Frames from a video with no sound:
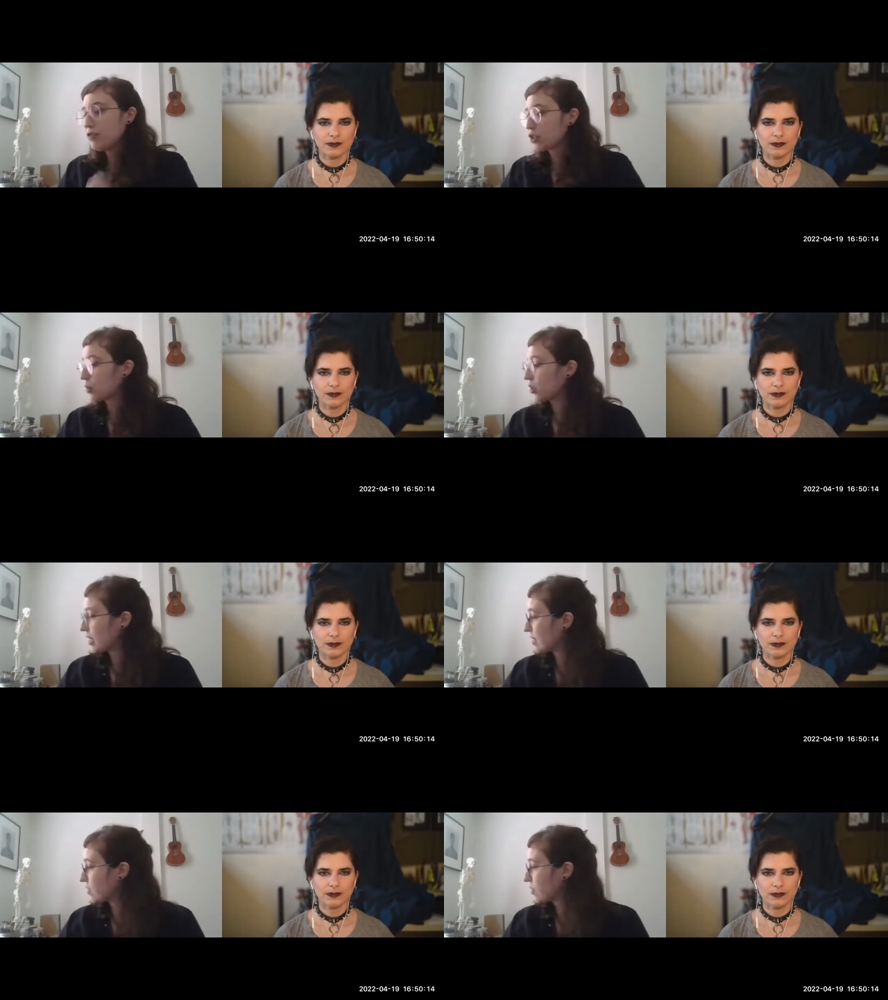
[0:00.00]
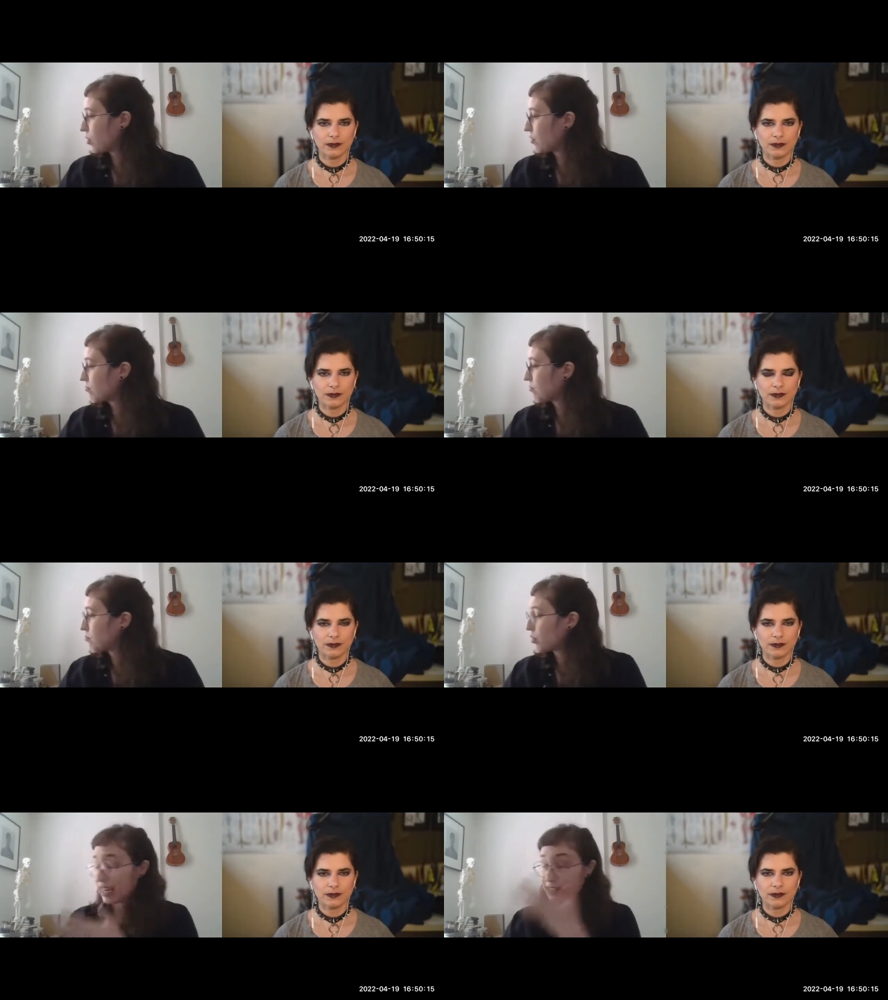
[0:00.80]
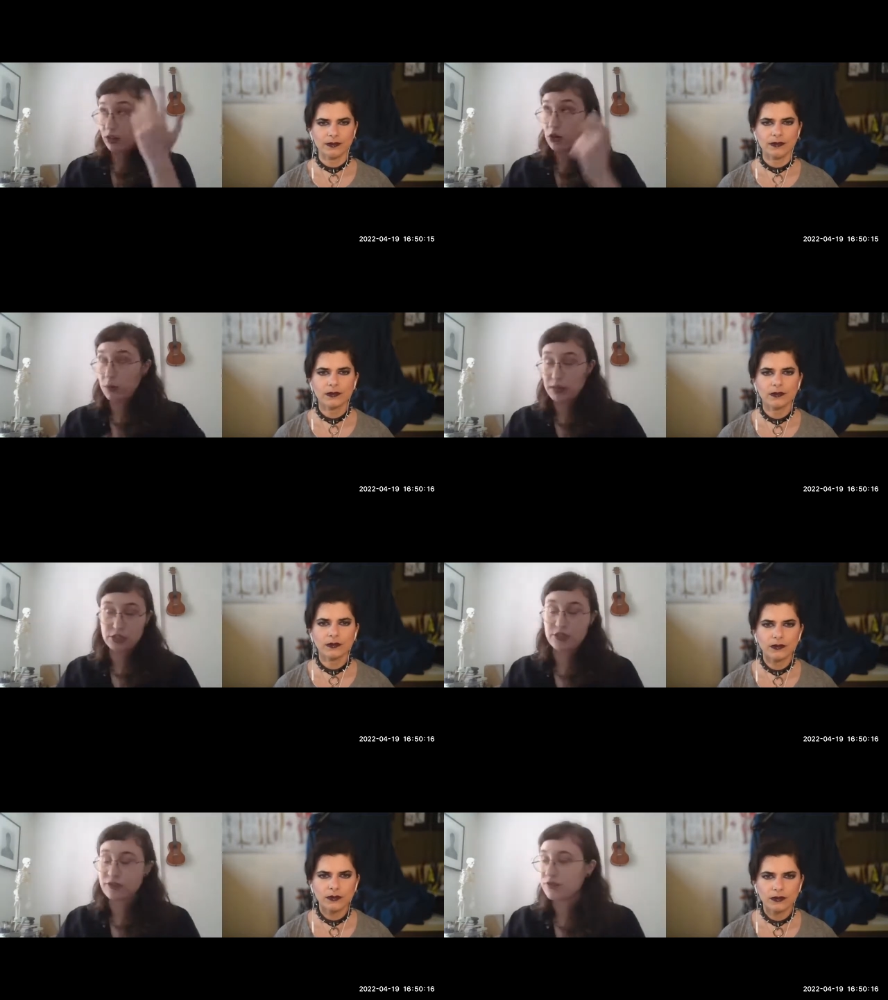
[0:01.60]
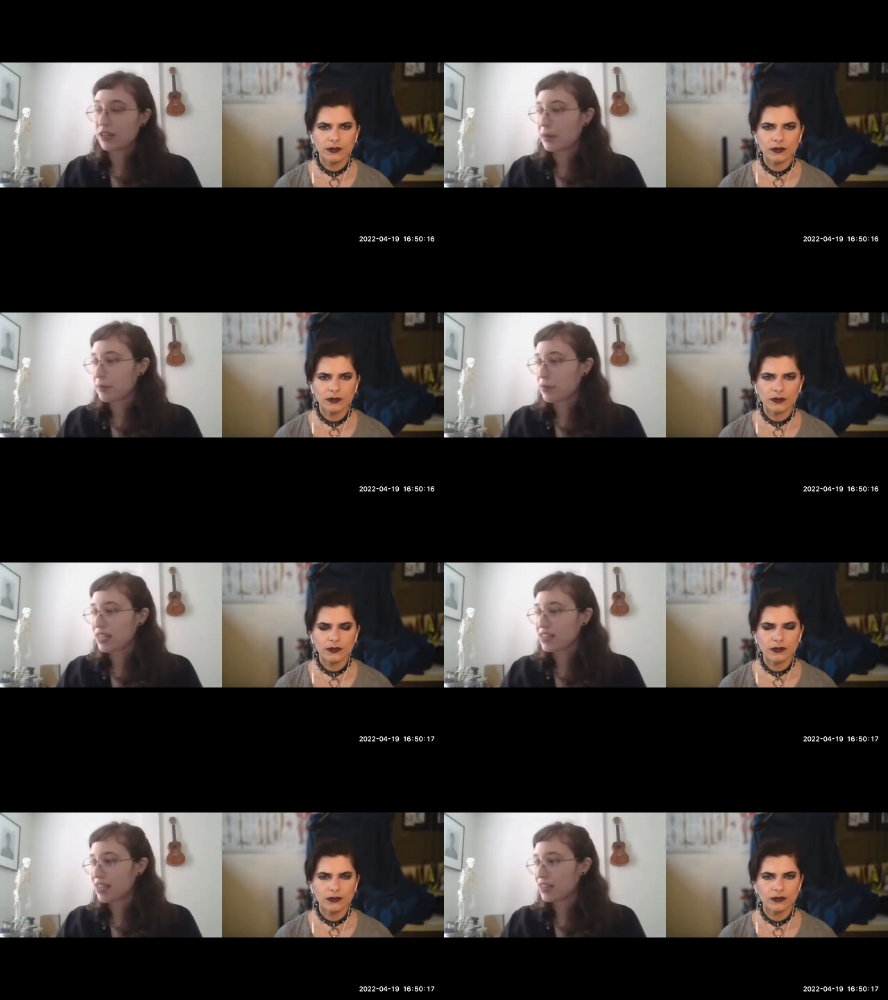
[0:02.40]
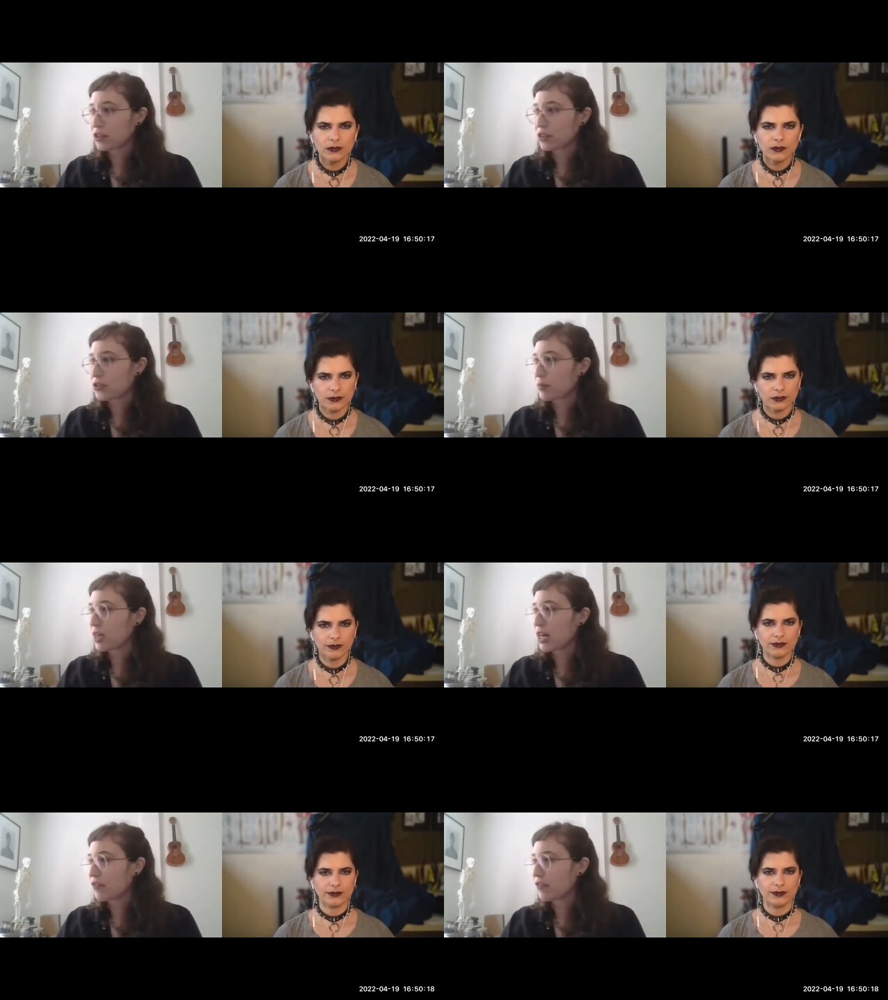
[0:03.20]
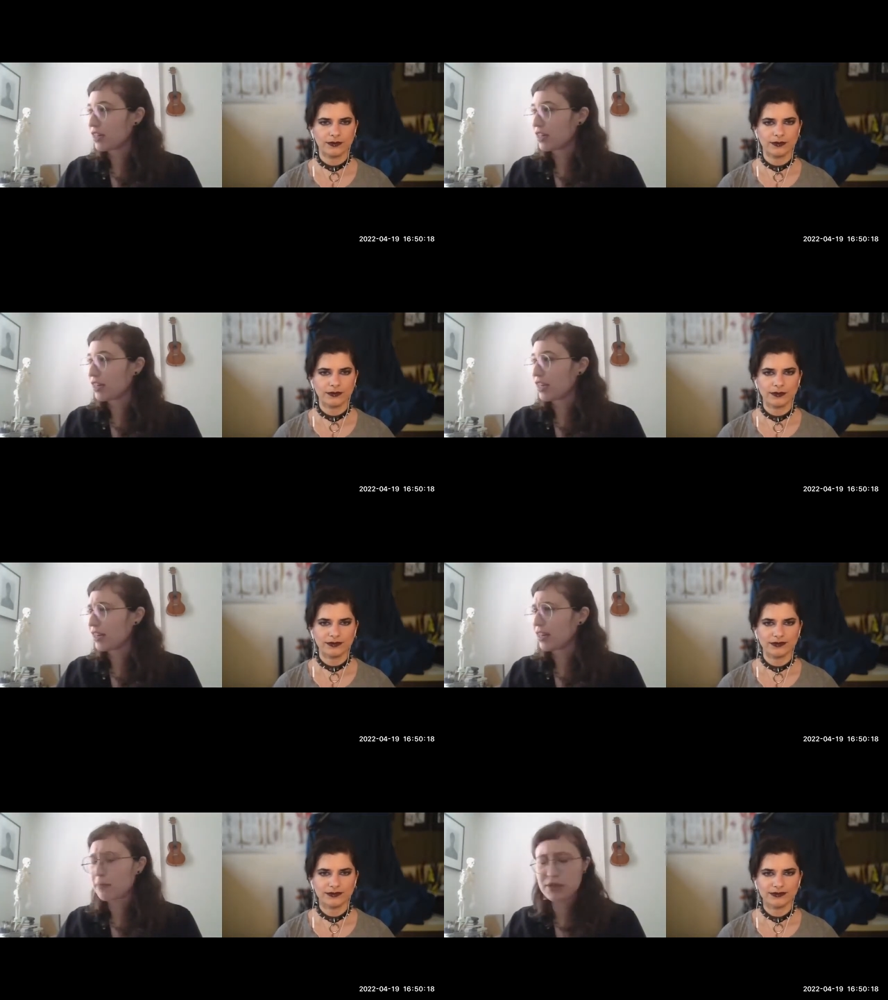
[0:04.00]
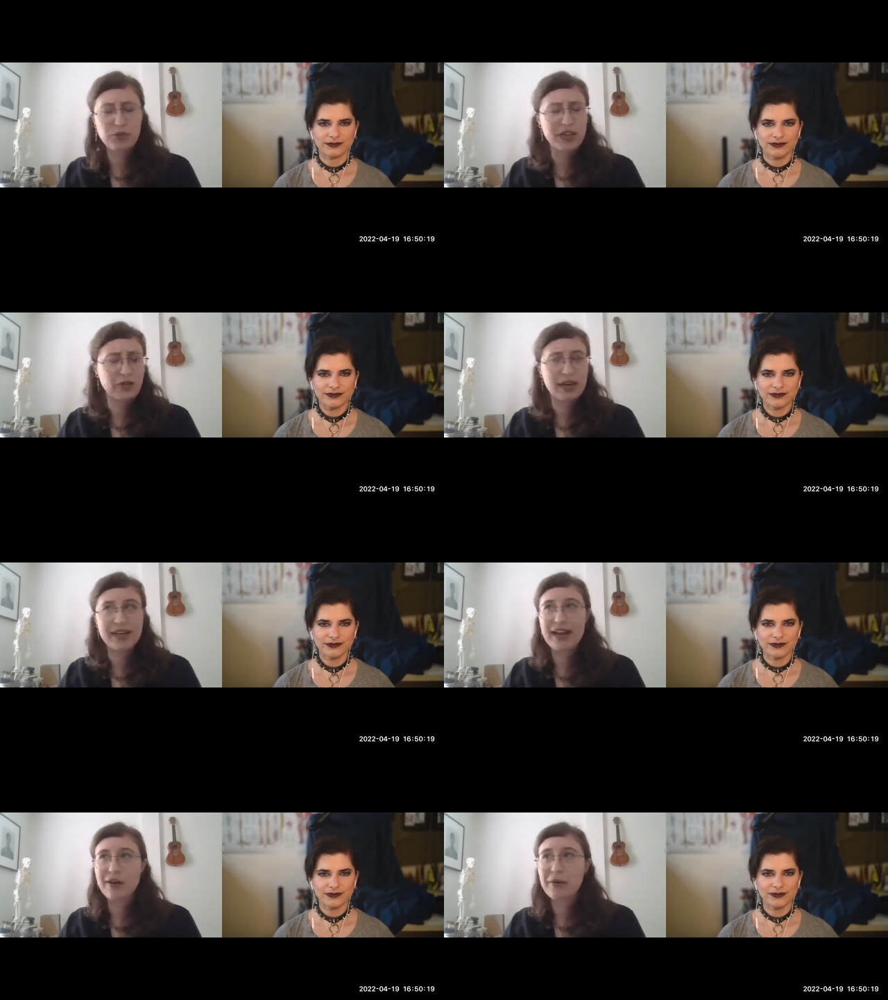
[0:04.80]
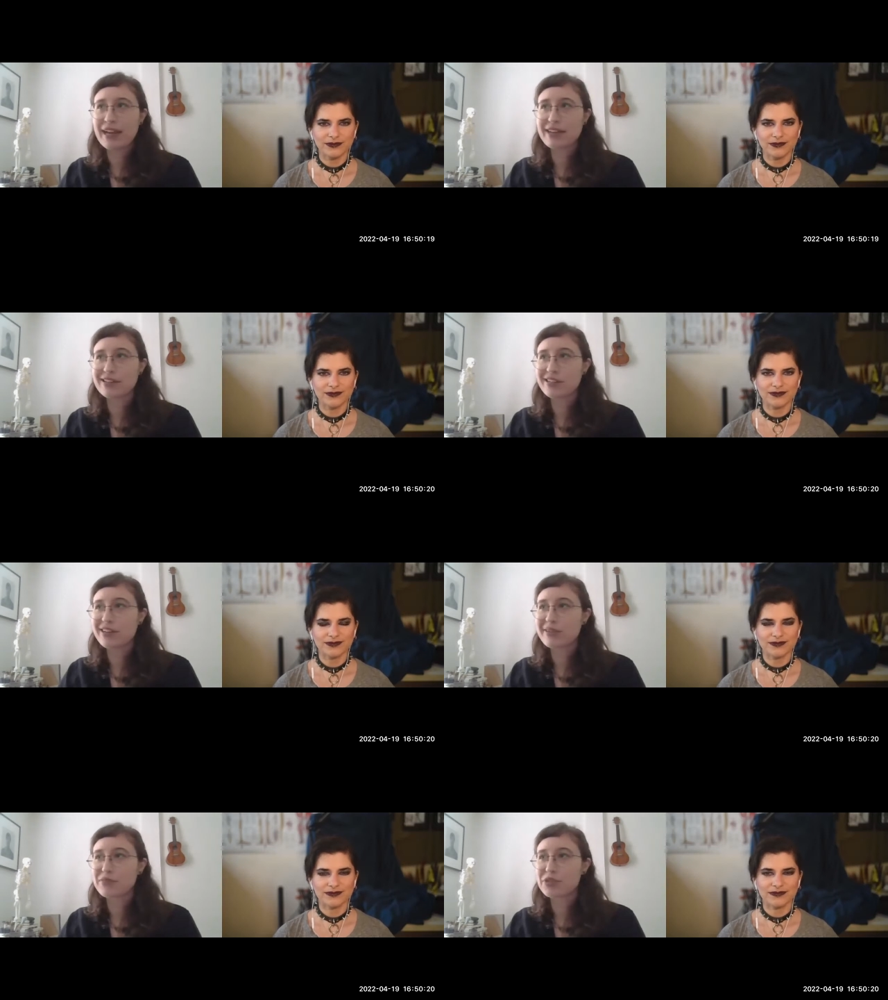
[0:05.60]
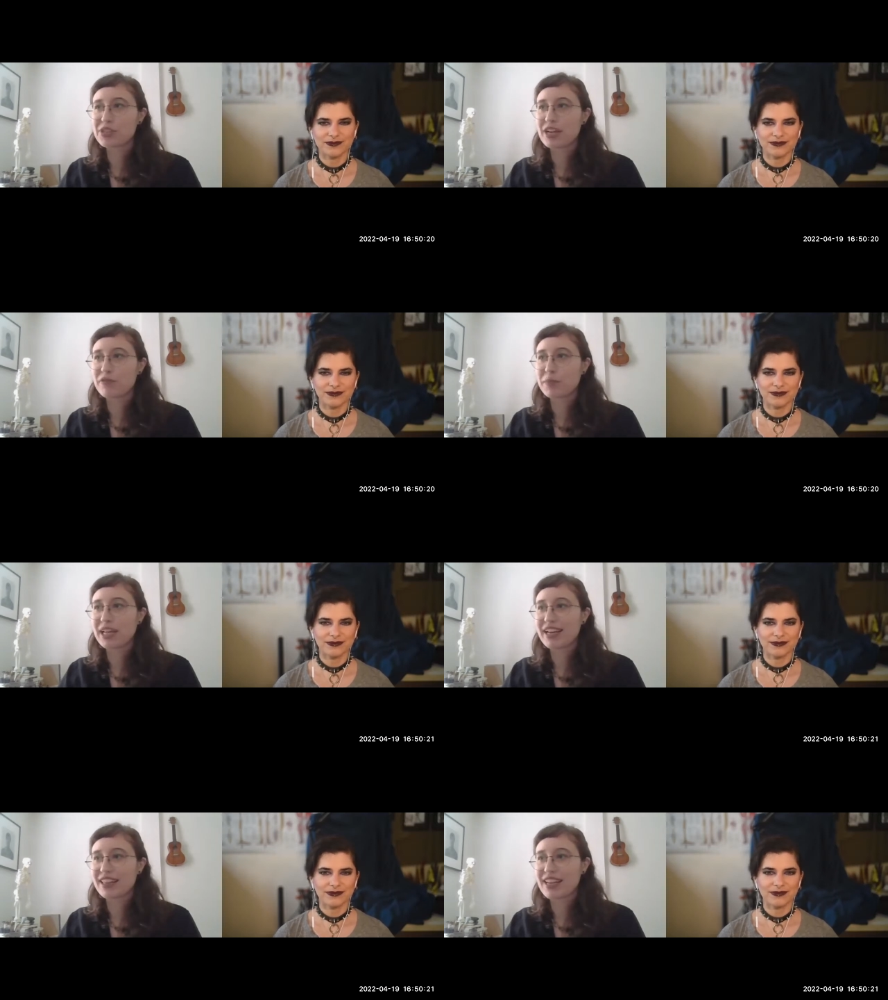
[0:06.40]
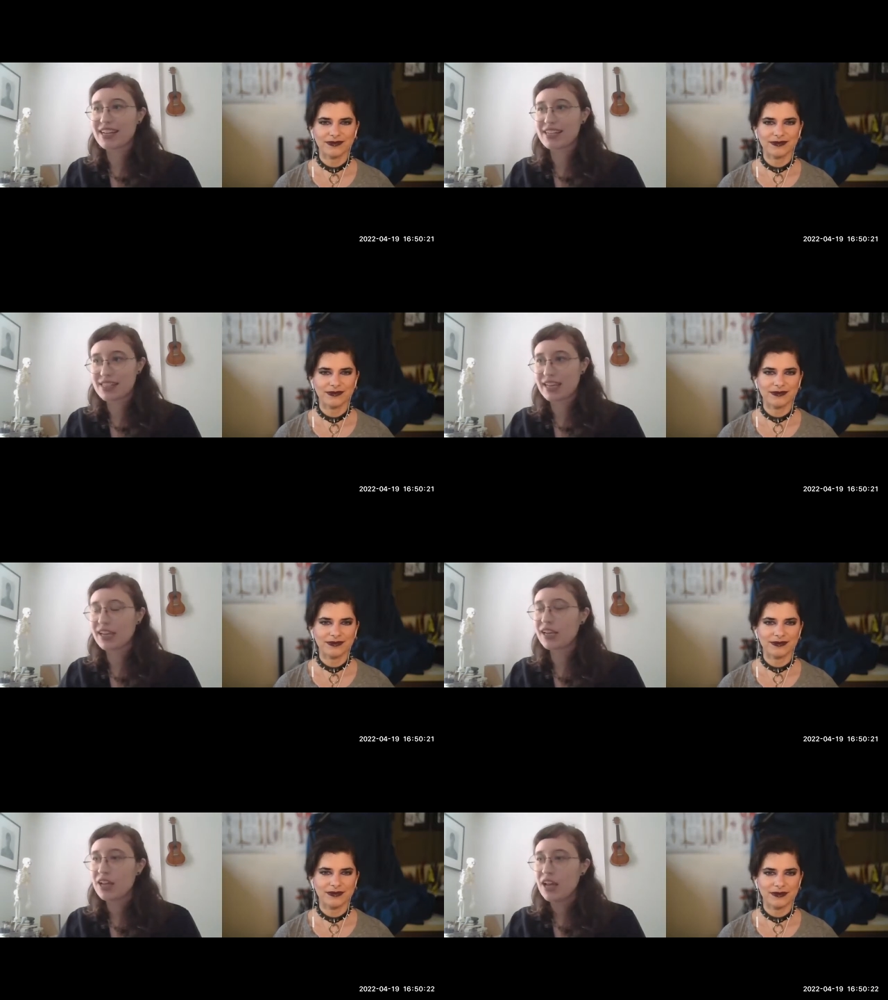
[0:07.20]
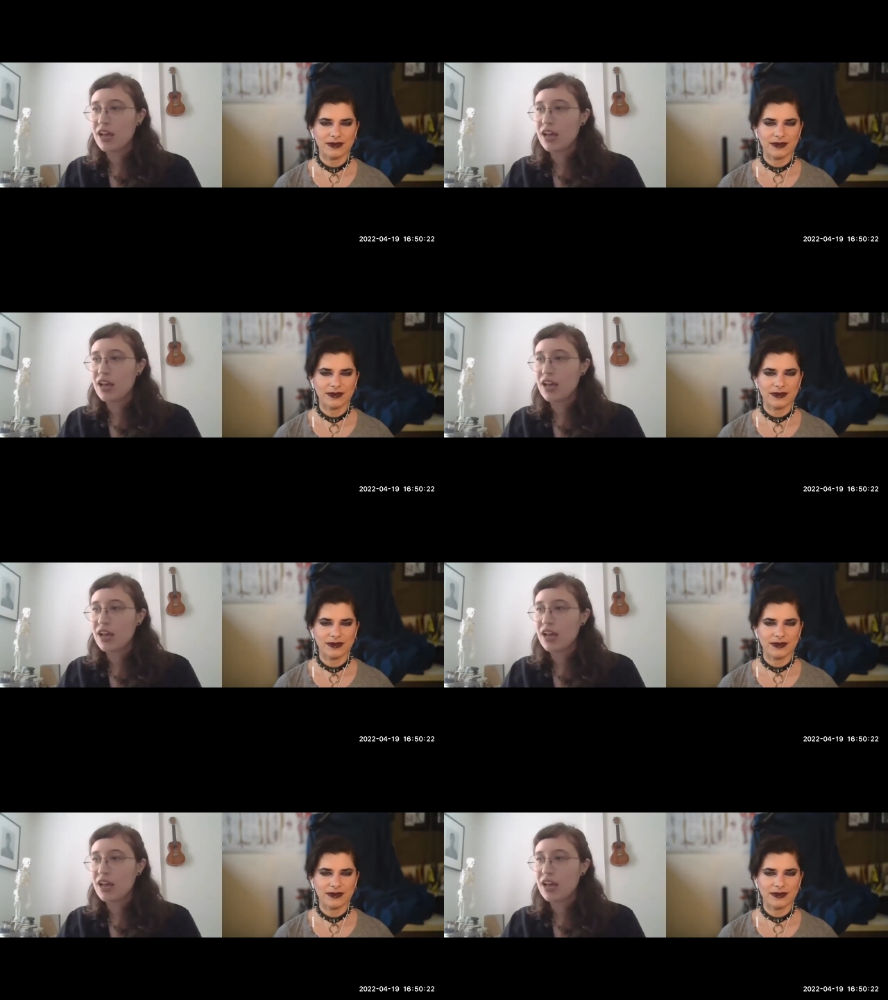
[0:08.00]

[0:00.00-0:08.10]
Speaker 1: of just bookend, bookended a whole bunch of um, things actually. So I'm kind of in an in an in between right now, and um, just kind of planning the next thing.